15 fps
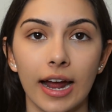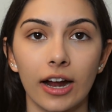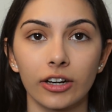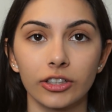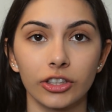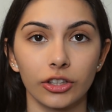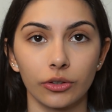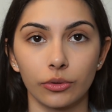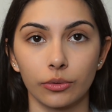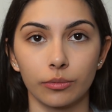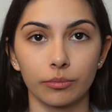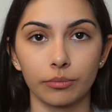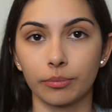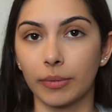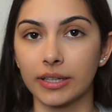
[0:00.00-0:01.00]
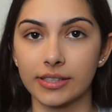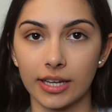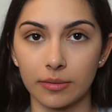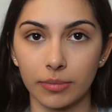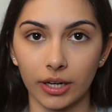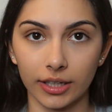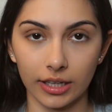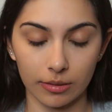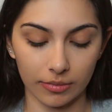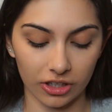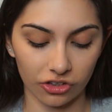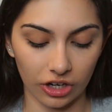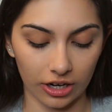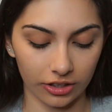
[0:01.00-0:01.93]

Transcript: How do you maintain body image?